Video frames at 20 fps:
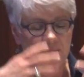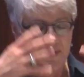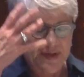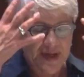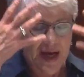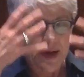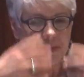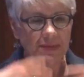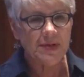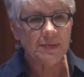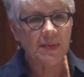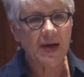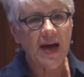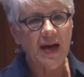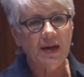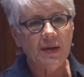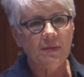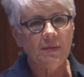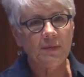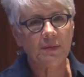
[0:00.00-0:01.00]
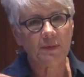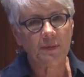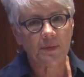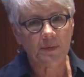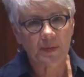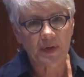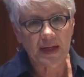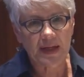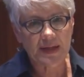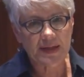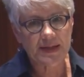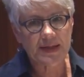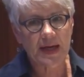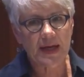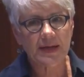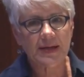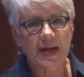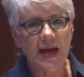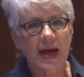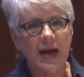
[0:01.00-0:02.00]
top to bottom,
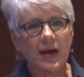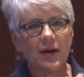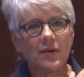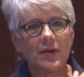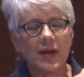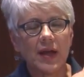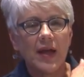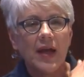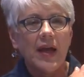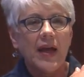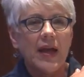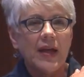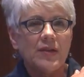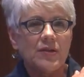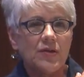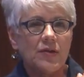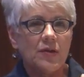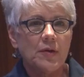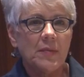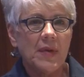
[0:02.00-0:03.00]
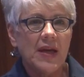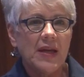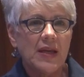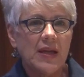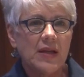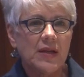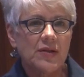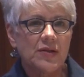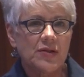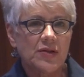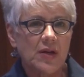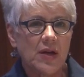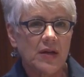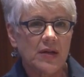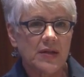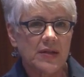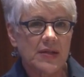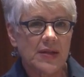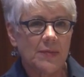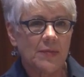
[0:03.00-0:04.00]
inside to out, and so you may need to
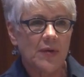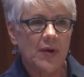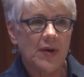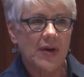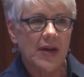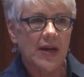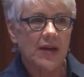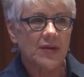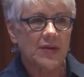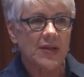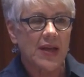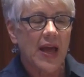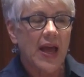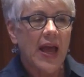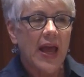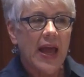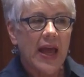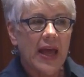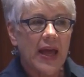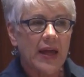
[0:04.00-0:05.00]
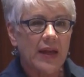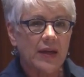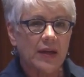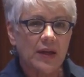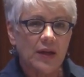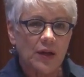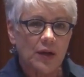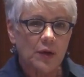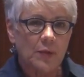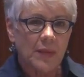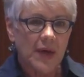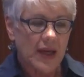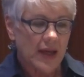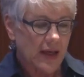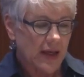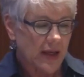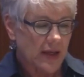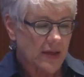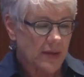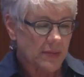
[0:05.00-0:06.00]
start somewhere else, and you may
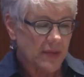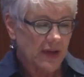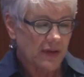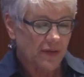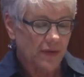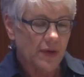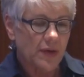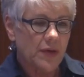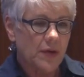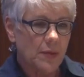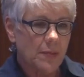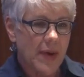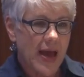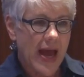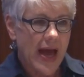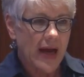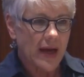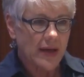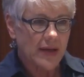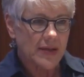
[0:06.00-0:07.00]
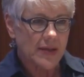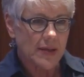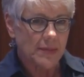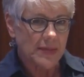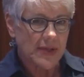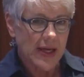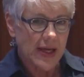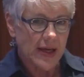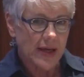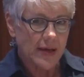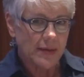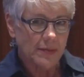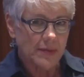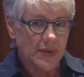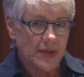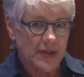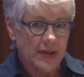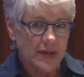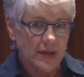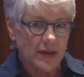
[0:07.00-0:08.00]
need to be further back
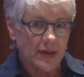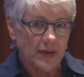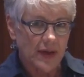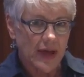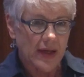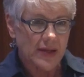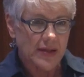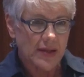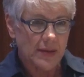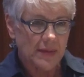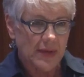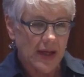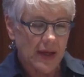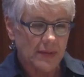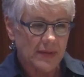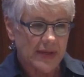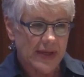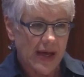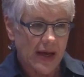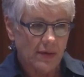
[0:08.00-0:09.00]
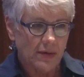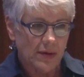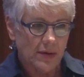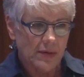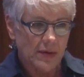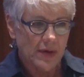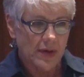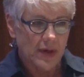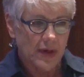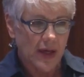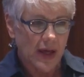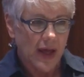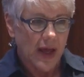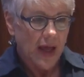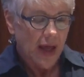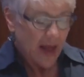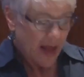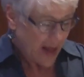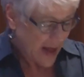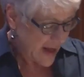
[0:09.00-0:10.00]
sometimes, okay, sometimes that will work,
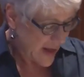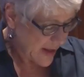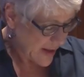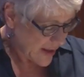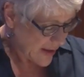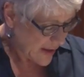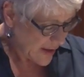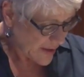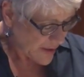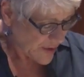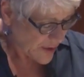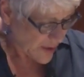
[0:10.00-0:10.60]
and